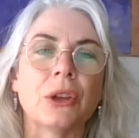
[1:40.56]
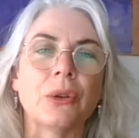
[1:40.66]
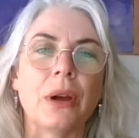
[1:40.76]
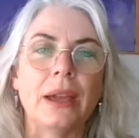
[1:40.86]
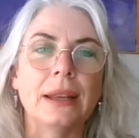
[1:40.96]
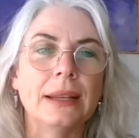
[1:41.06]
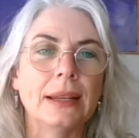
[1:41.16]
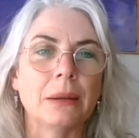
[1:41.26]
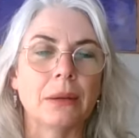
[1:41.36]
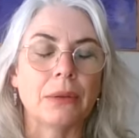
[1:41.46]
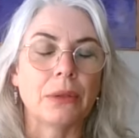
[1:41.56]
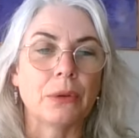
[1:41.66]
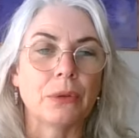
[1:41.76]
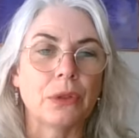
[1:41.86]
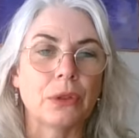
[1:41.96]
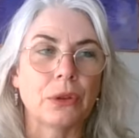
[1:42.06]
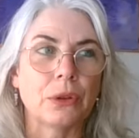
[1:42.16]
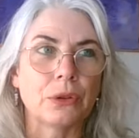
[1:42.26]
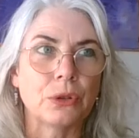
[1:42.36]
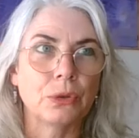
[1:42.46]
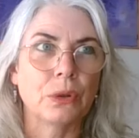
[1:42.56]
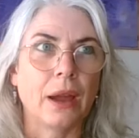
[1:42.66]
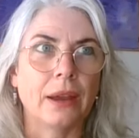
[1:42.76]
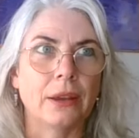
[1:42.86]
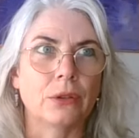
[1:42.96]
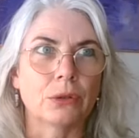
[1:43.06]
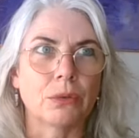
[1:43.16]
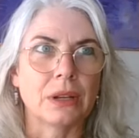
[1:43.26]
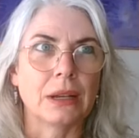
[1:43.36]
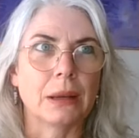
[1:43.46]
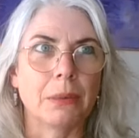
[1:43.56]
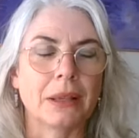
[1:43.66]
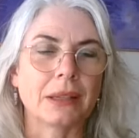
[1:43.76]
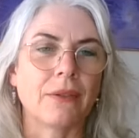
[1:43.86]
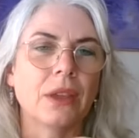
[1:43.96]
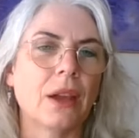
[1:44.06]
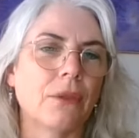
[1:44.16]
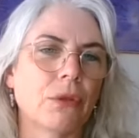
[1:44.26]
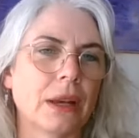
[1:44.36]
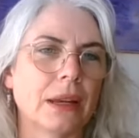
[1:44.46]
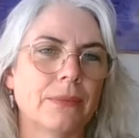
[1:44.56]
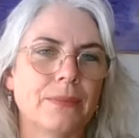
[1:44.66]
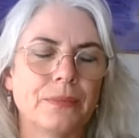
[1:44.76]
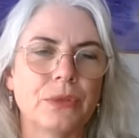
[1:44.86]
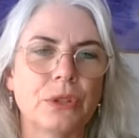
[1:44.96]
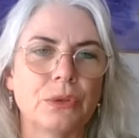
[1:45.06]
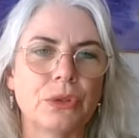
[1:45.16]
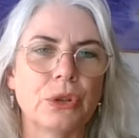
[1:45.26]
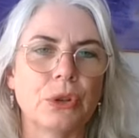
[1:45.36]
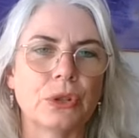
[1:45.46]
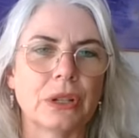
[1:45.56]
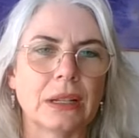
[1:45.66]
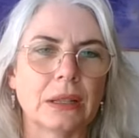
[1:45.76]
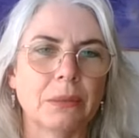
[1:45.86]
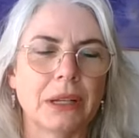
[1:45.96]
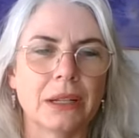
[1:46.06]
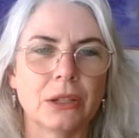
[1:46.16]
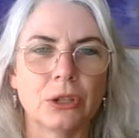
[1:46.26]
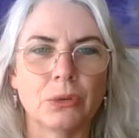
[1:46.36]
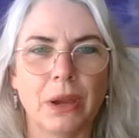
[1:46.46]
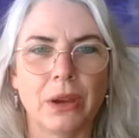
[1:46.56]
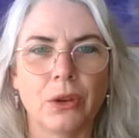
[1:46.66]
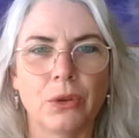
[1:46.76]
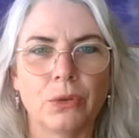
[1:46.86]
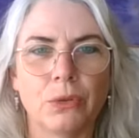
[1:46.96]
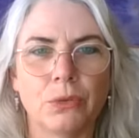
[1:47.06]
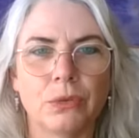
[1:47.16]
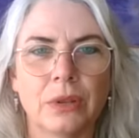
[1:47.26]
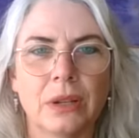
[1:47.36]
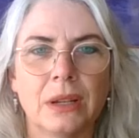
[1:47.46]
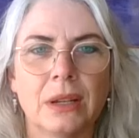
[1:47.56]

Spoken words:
So Anelia, the tool I use with Anelia Benz, I think I've really turned it a little bit into my own